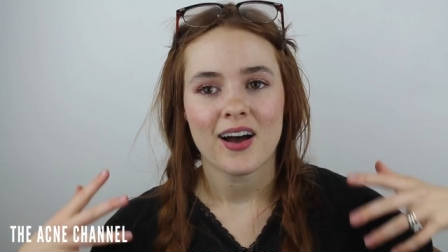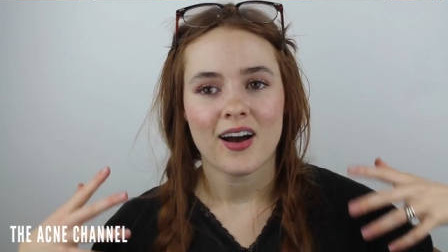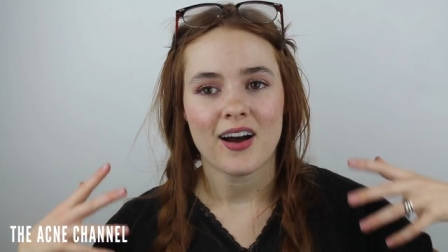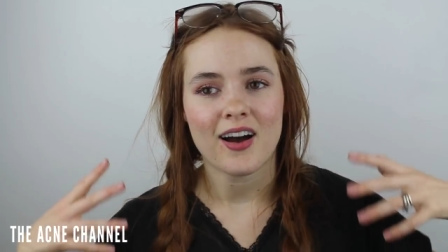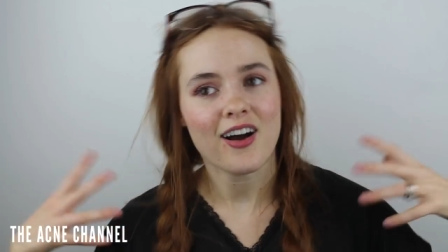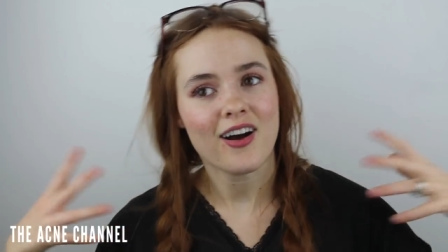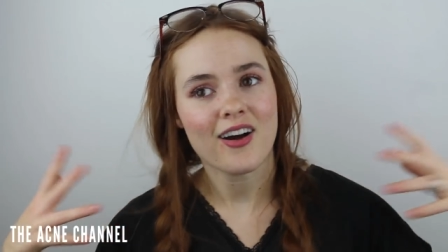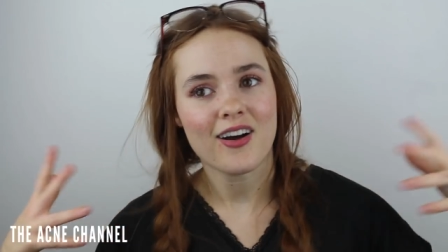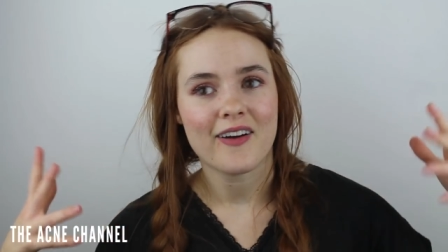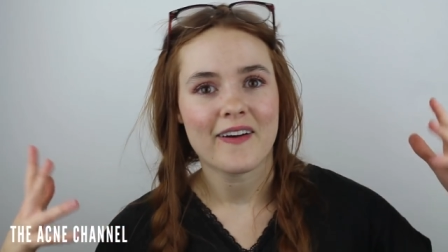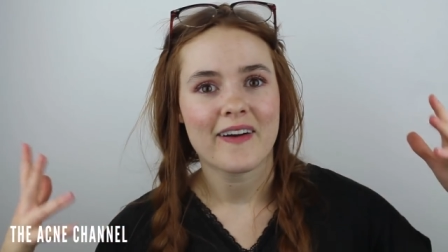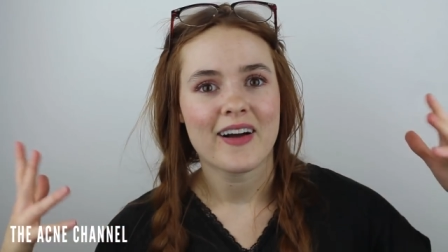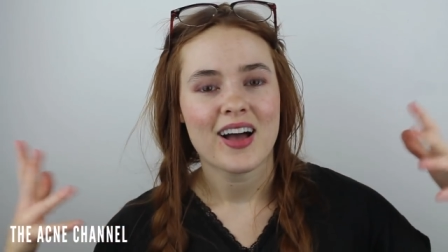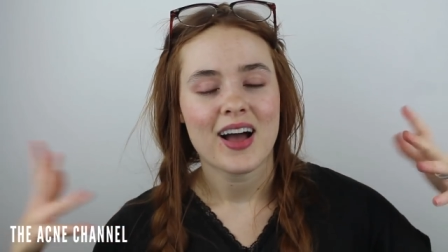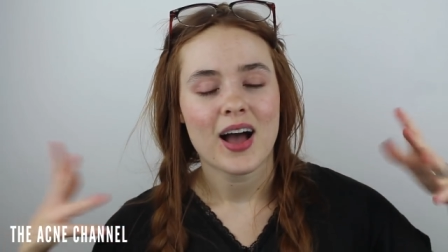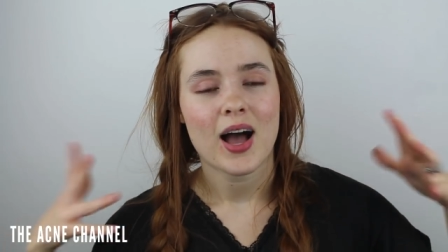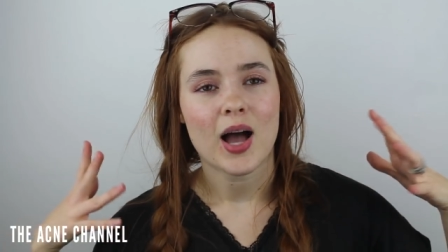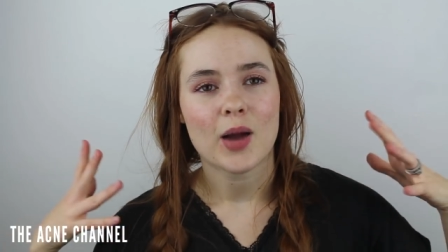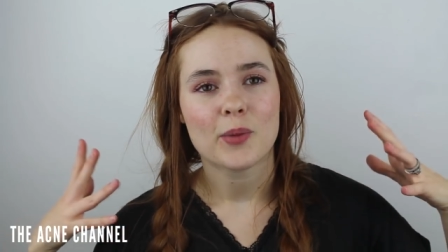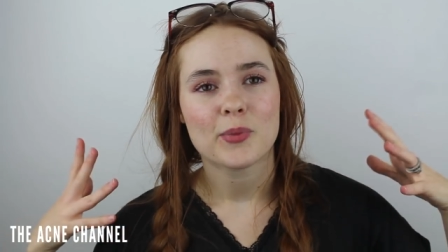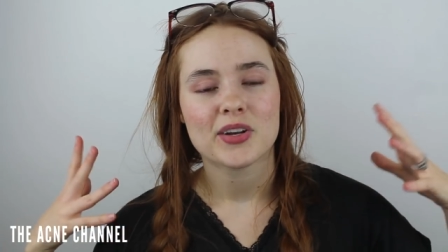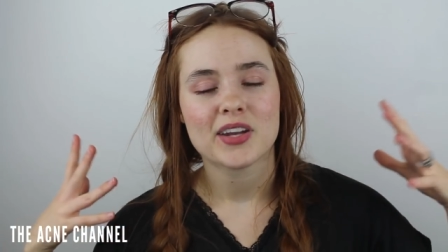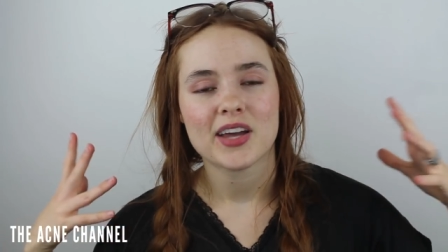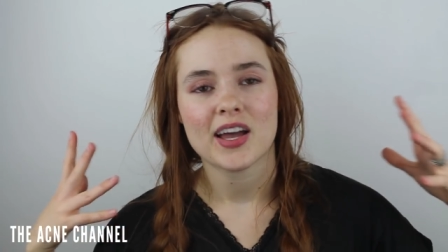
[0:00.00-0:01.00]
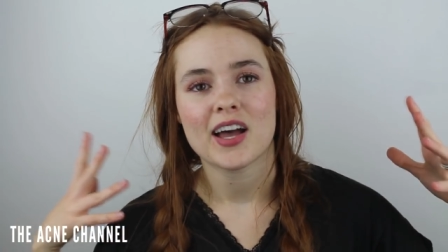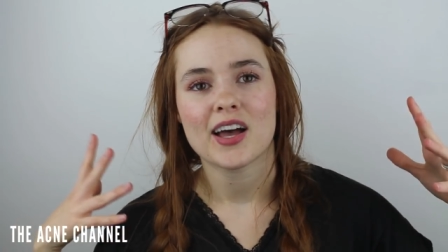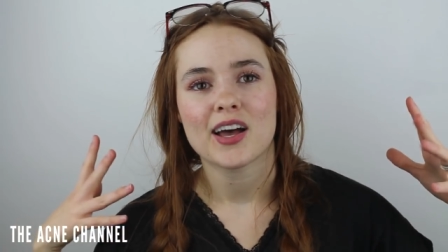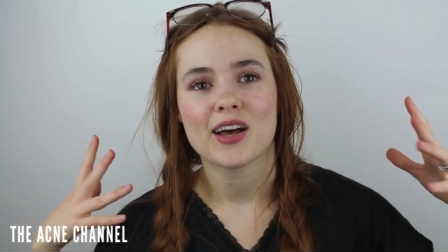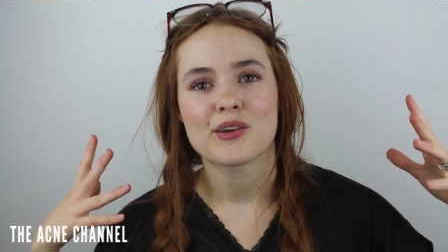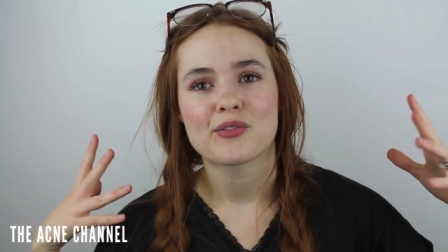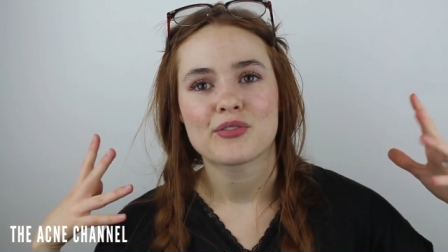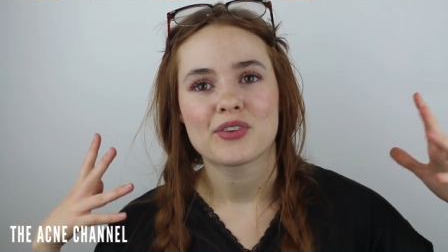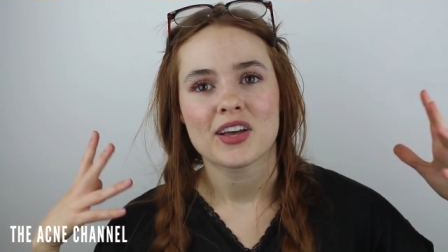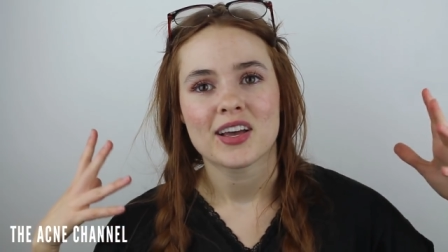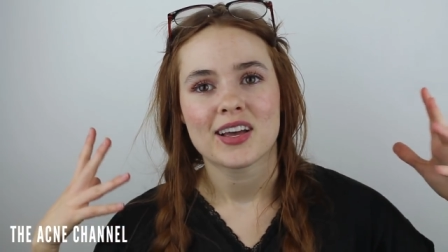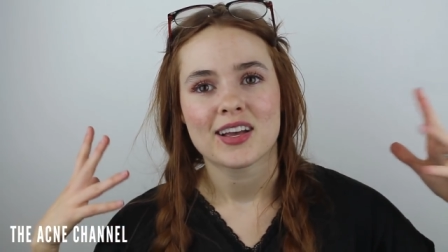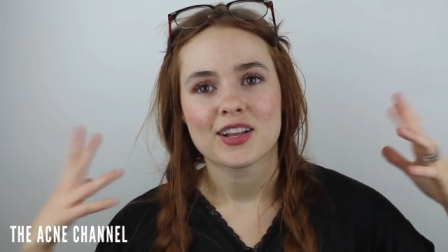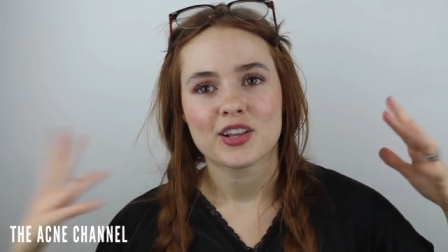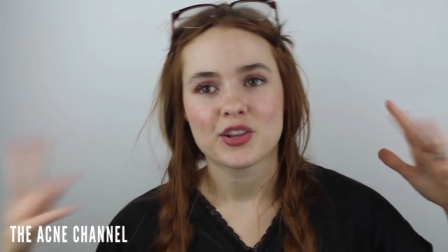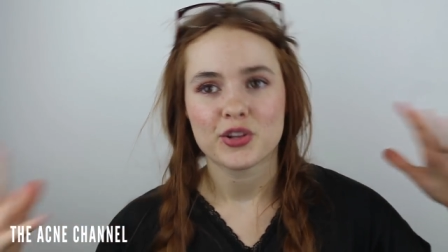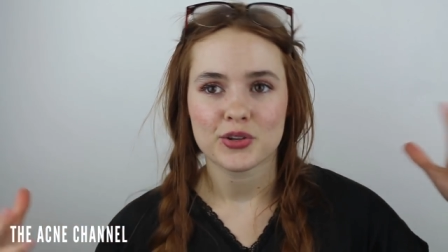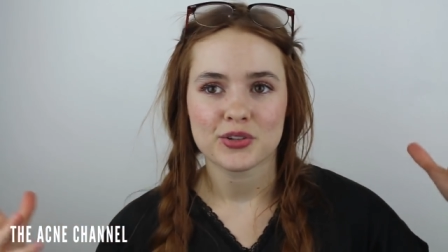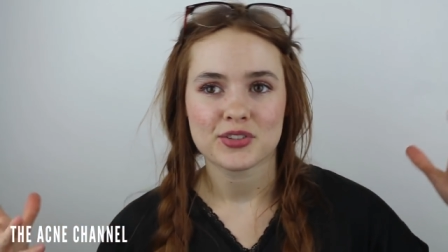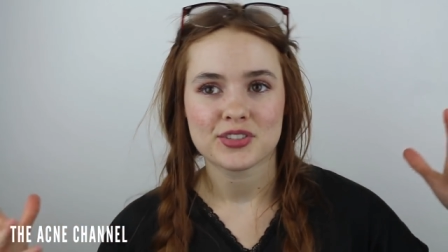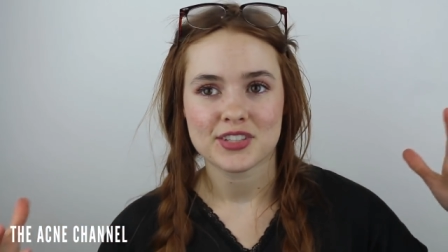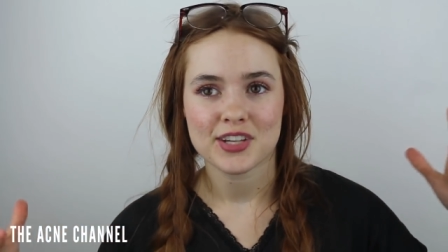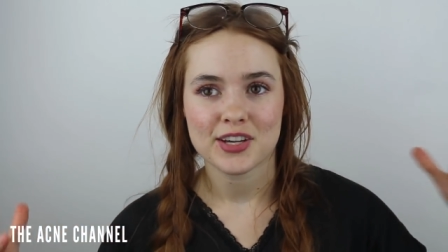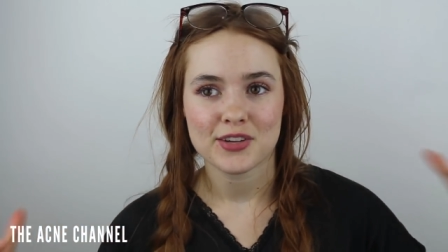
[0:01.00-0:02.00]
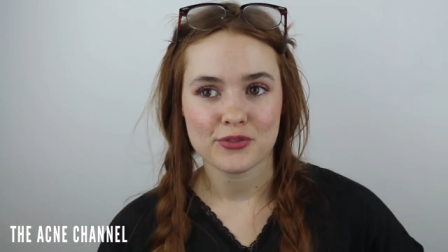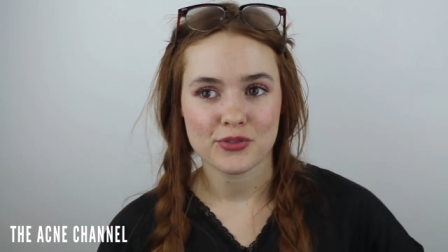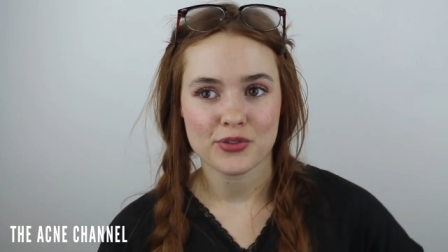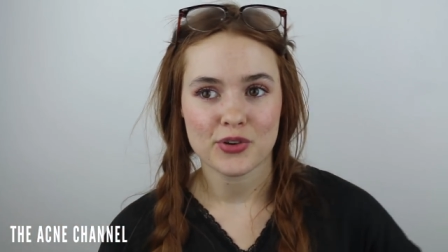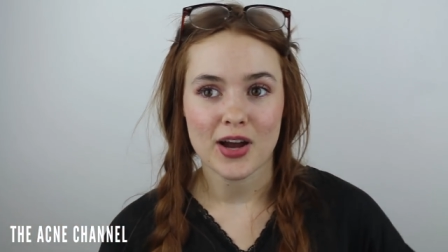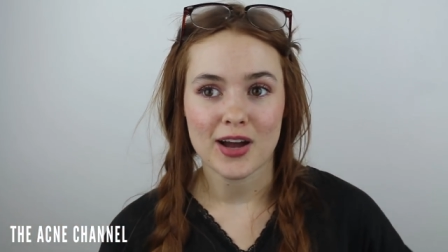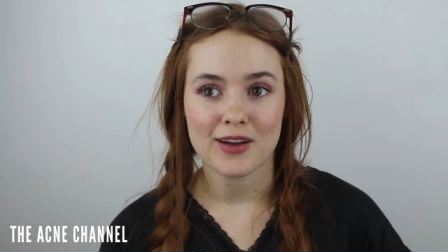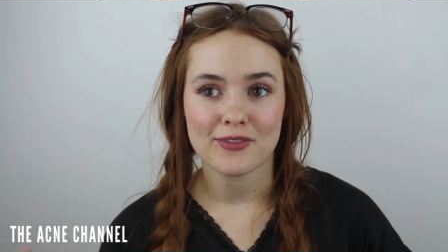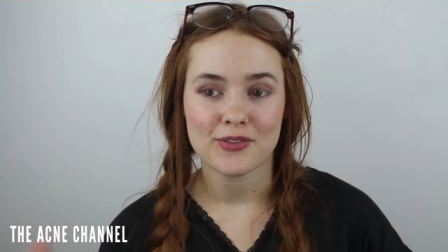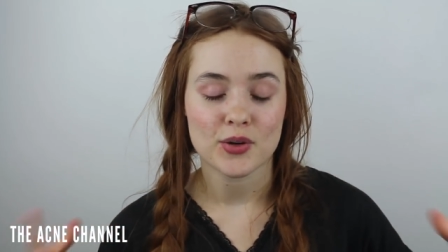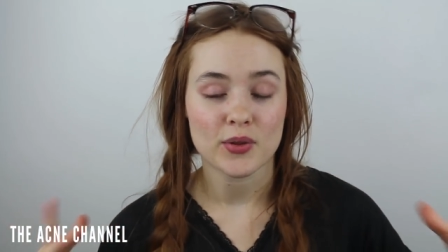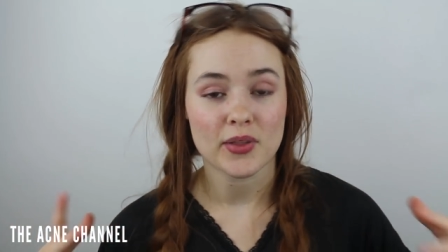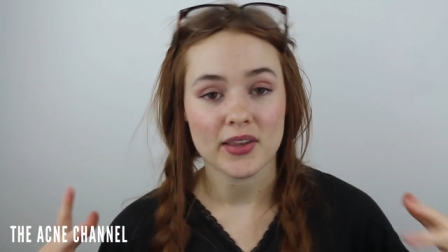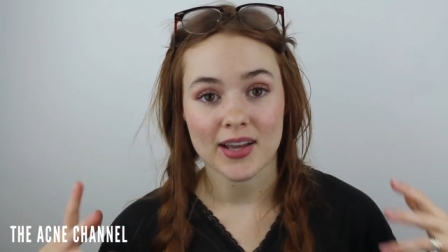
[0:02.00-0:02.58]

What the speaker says: oh, I'm gonna have clear skin forever.